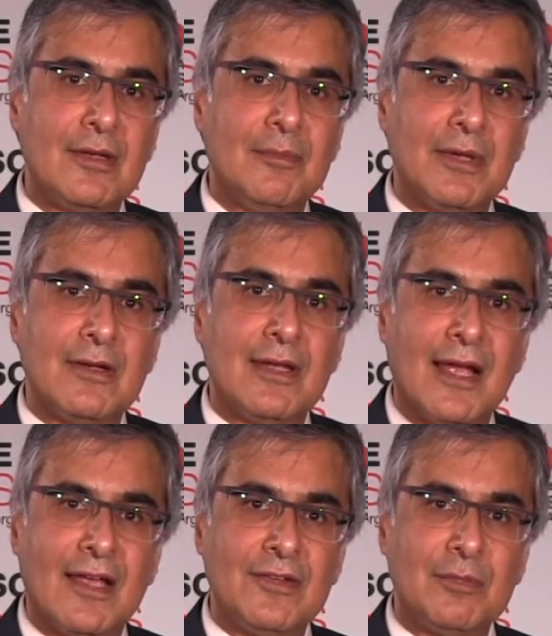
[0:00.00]
compared to
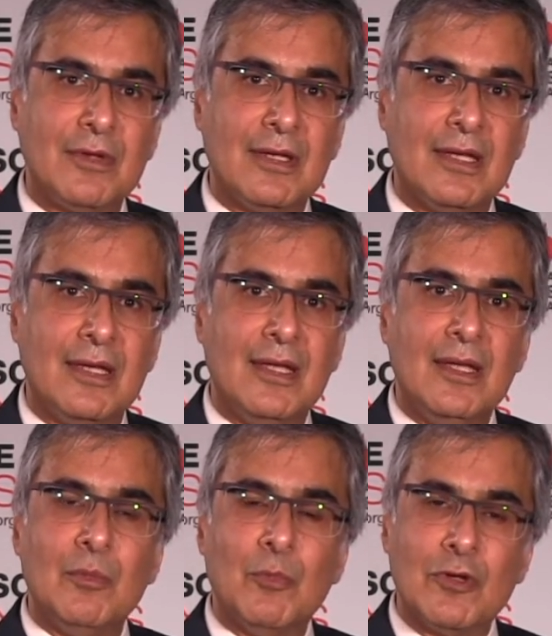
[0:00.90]
aspirin.
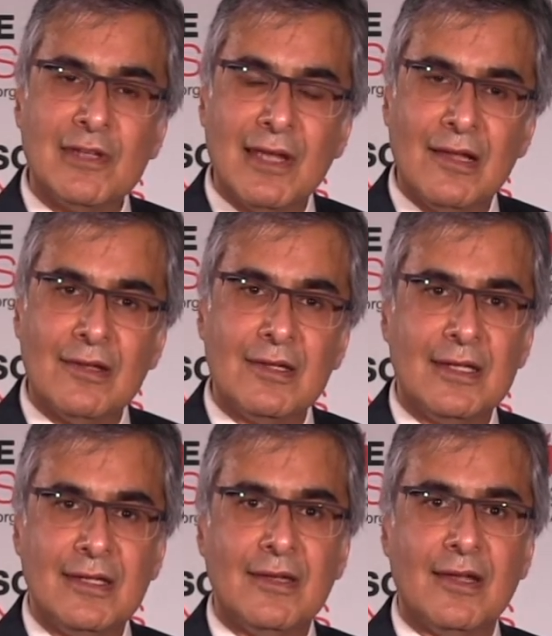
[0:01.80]

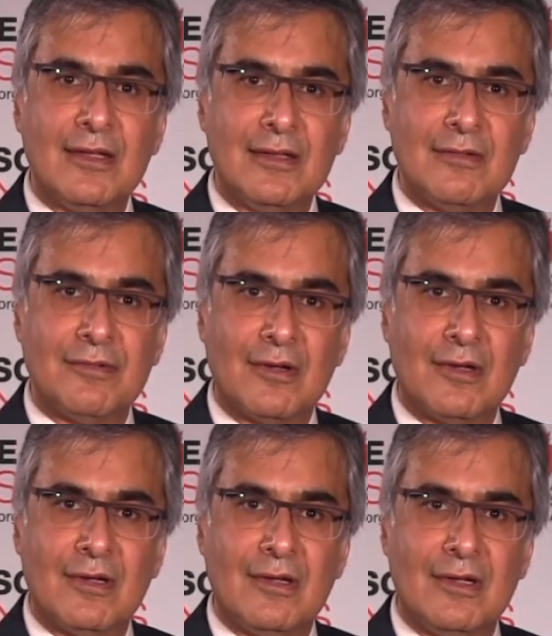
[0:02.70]
Mortality did not differ.
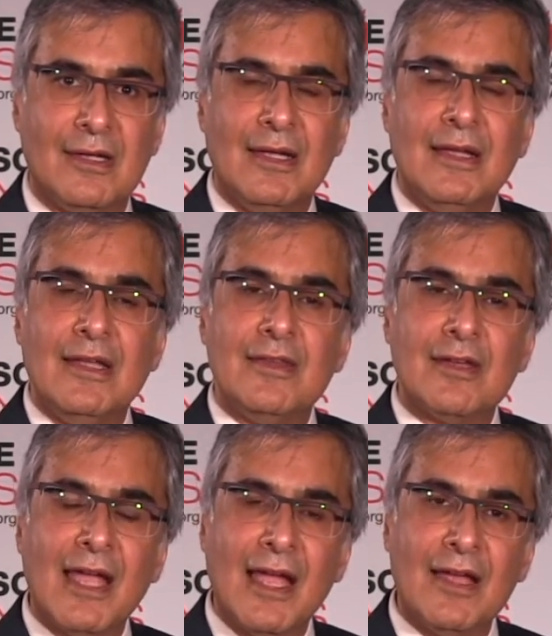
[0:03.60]
The
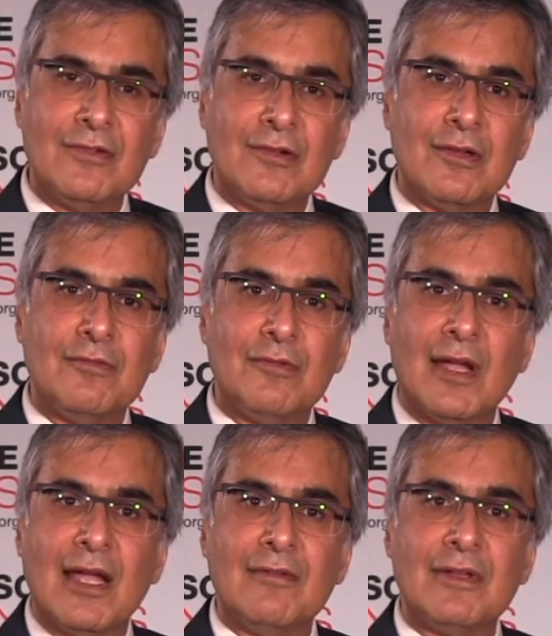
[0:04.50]
hazard for
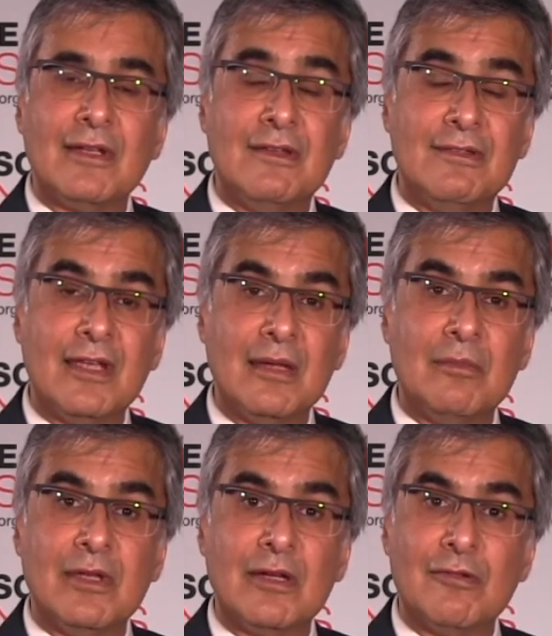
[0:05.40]
having a
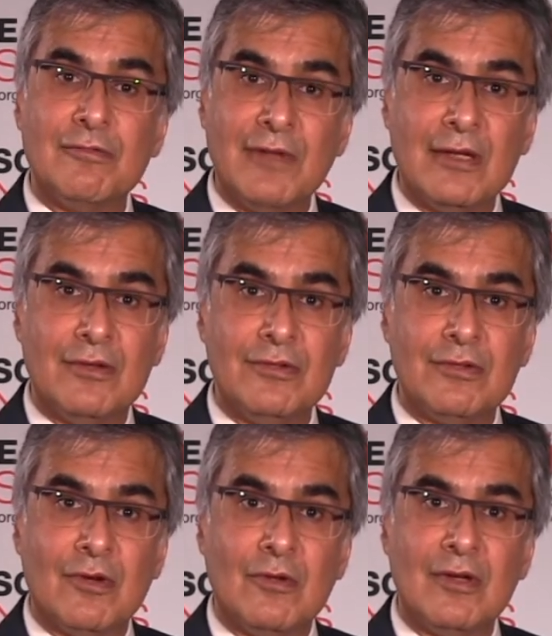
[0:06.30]
disabling or fatal
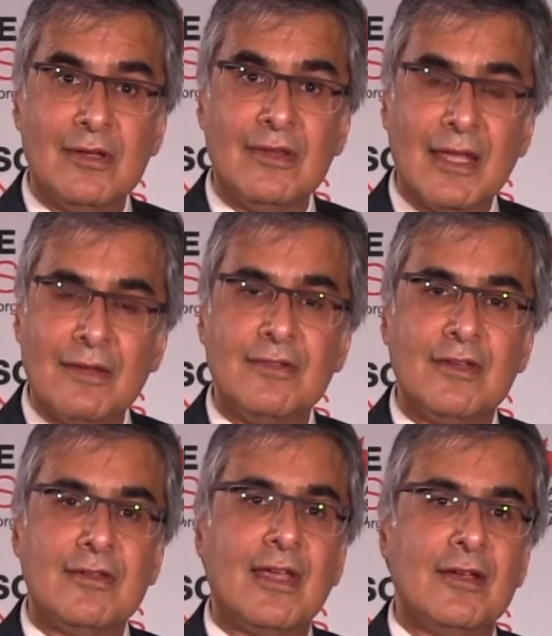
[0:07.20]
stroke, that is
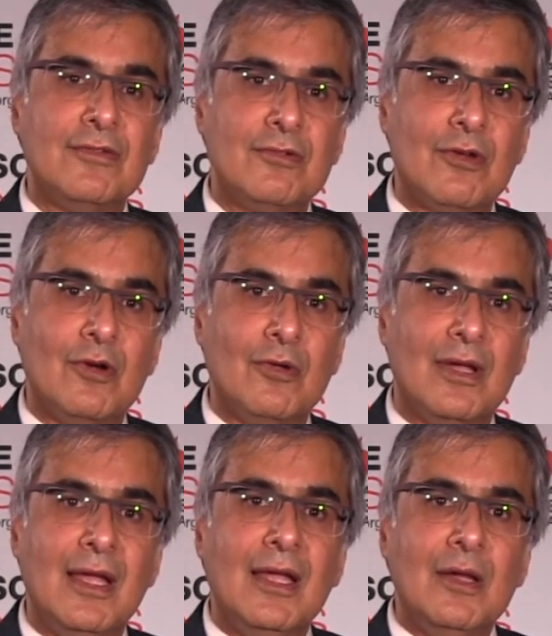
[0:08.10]
to say a stroke
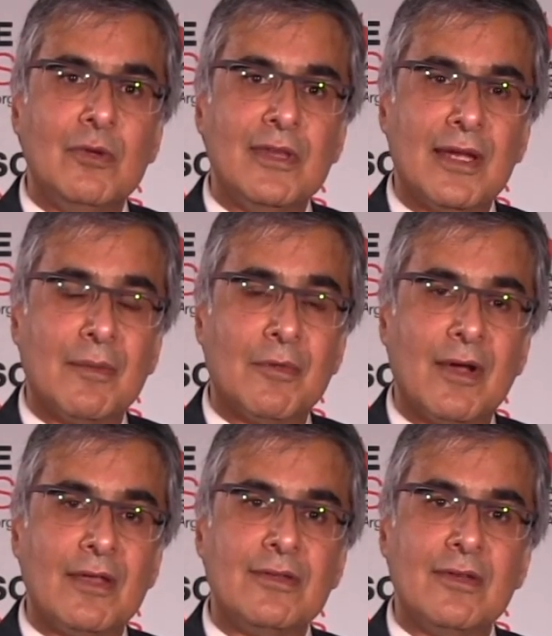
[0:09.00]
with an
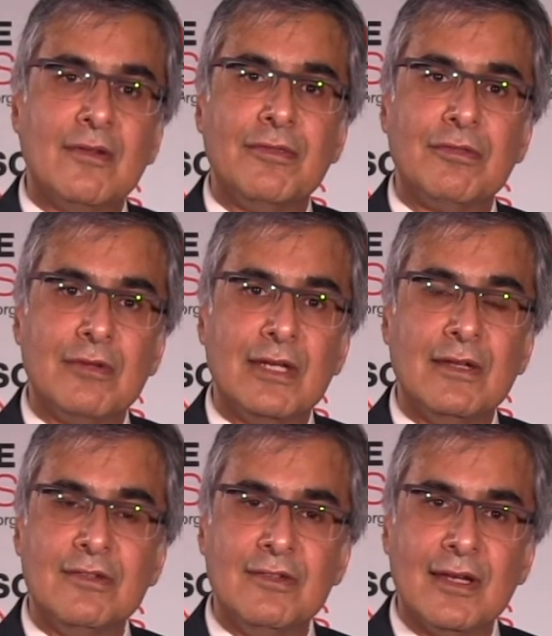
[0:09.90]
MRS of 3
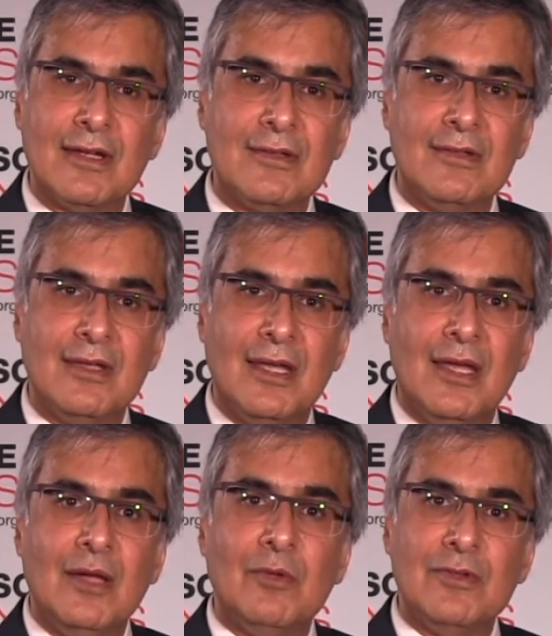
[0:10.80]
to 6,
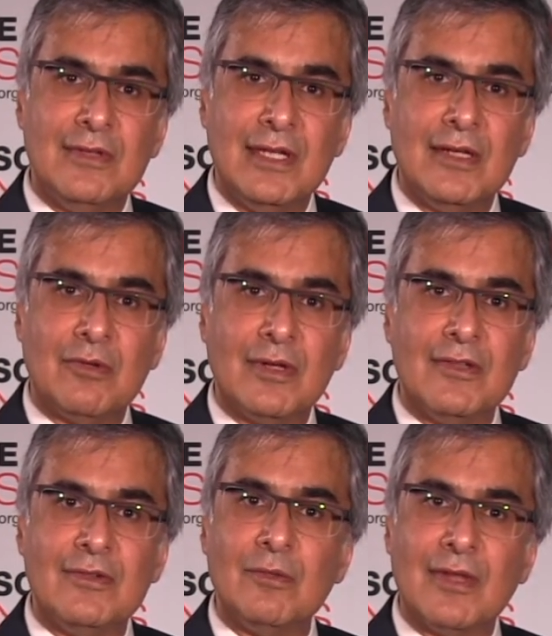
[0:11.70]
was
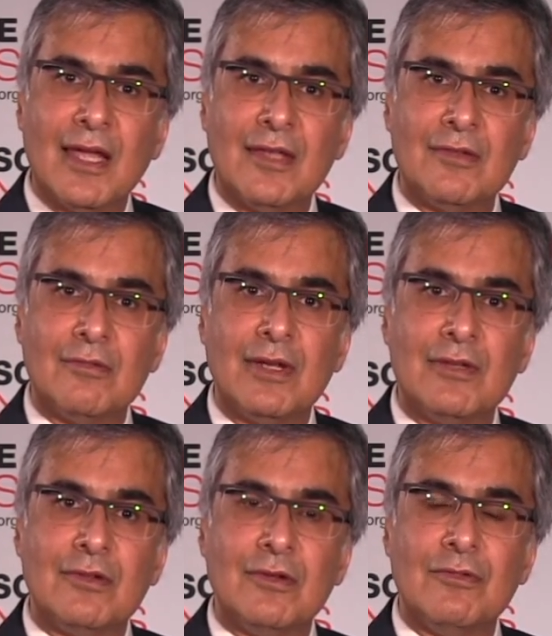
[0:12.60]
decreased with a hazard
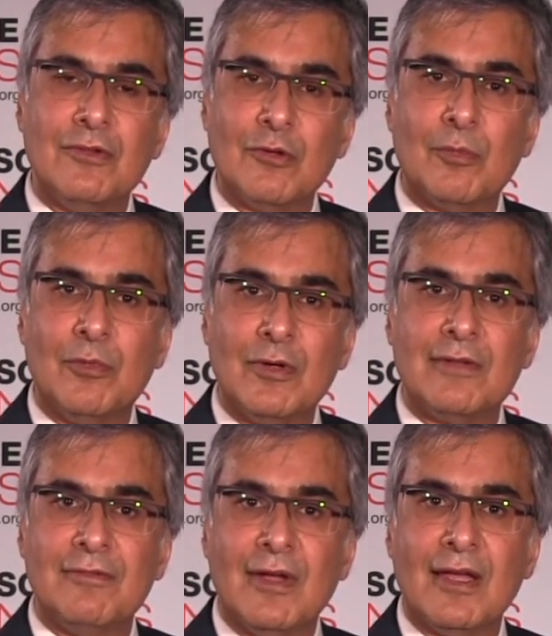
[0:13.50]
ratio of
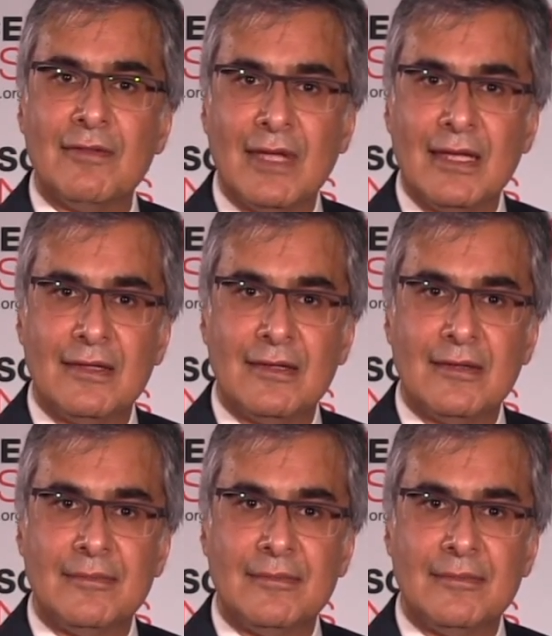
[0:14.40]
0.58.